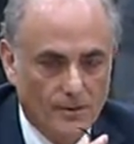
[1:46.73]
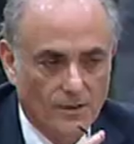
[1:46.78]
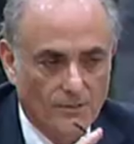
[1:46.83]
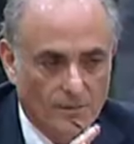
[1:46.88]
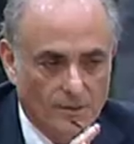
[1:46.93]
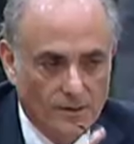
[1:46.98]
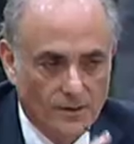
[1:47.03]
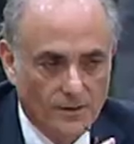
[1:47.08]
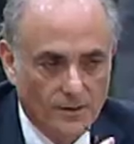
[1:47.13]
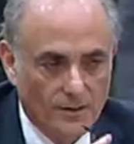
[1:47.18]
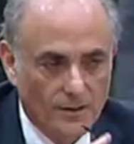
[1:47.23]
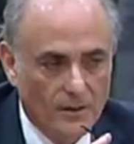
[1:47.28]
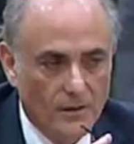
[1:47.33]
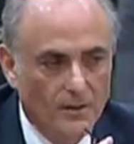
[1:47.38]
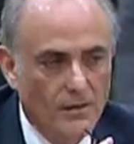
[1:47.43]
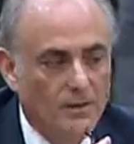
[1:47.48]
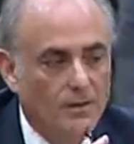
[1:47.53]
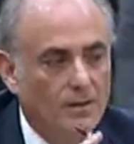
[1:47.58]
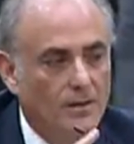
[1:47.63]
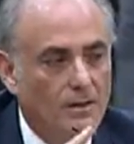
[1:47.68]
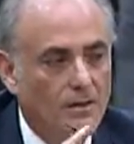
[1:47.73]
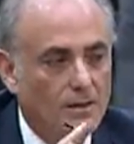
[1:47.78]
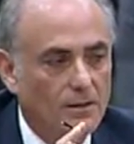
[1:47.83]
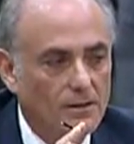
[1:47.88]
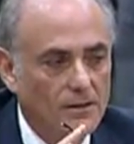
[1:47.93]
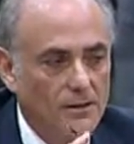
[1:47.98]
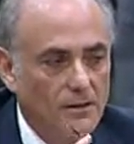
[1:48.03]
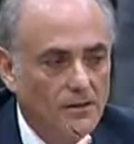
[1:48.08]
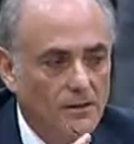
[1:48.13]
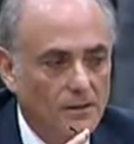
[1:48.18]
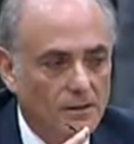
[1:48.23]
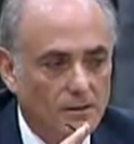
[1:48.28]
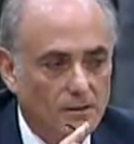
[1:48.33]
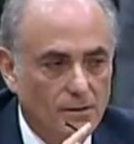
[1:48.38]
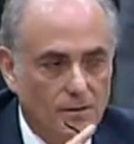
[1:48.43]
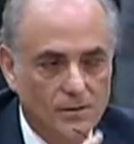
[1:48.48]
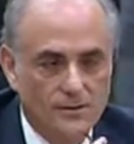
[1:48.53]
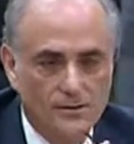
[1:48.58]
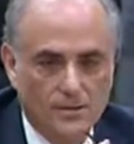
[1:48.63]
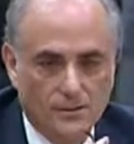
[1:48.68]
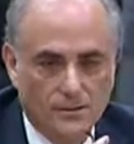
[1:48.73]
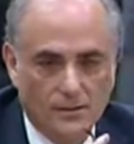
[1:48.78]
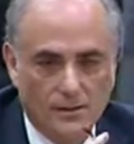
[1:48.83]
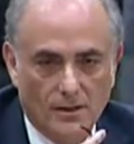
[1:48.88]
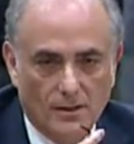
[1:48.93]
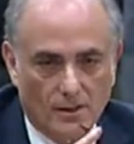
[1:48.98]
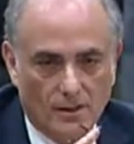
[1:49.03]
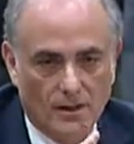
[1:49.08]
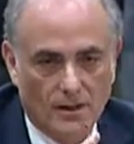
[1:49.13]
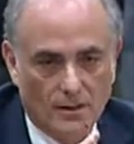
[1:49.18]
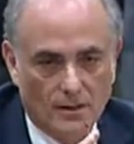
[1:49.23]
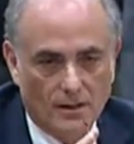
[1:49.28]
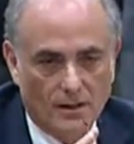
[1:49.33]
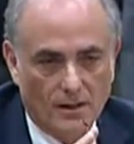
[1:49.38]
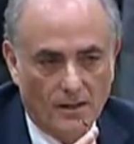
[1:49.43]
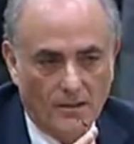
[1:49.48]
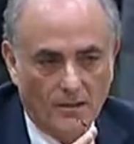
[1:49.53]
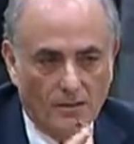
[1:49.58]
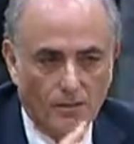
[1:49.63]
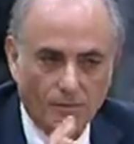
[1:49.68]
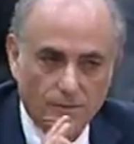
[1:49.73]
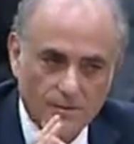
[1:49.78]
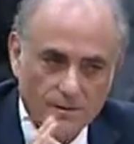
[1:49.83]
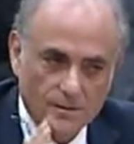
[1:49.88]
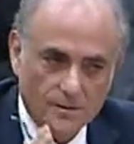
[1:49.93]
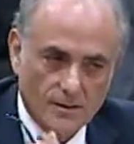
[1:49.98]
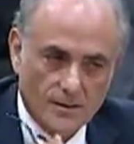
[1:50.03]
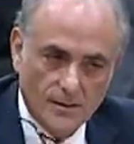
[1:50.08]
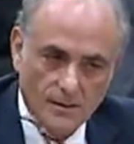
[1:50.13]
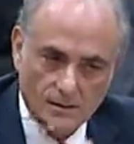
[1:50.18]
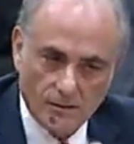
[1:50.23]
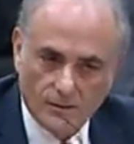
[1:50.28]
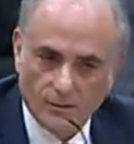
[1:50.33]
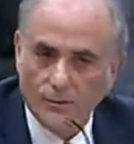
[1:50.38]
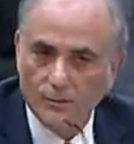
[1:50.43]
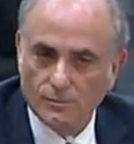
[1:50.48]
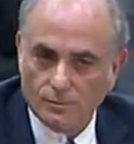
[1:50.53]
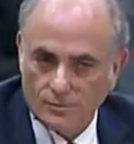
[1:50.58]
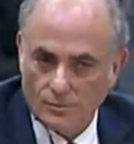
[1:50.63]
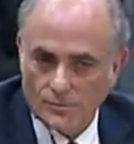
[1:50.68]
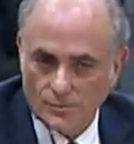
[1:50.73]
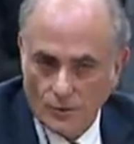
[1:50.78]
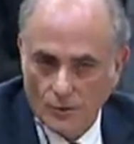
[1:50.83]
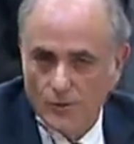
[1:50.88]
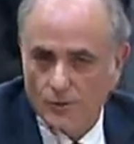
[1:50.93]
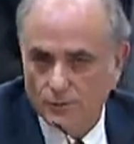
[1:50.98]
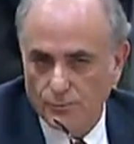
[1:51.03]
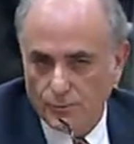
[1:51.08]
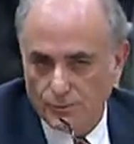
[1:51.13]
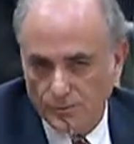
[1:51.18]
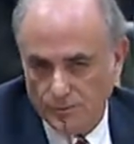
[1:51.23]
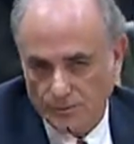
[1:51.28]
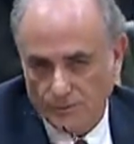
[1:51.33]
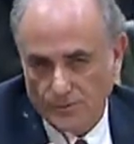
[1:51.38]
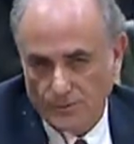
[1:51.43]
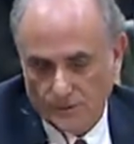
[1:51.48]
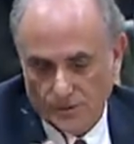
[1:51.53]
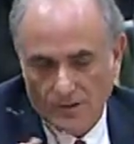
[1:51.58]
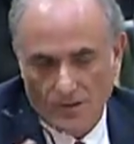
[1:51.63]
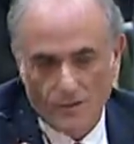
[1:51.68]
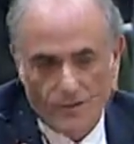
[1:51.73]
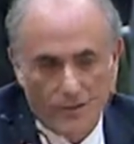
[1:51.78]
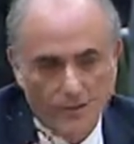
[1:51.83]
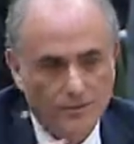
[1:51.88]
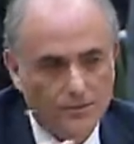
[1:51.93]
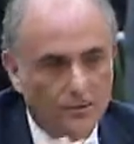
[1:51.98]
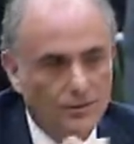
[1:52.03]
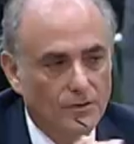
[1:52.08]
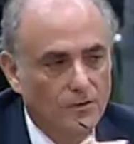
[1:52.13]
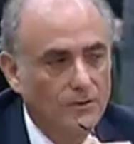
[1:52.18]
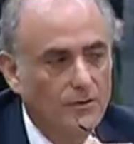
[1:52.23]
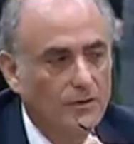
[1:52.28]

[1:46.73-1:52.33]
to study private sector companies or airlines in particular.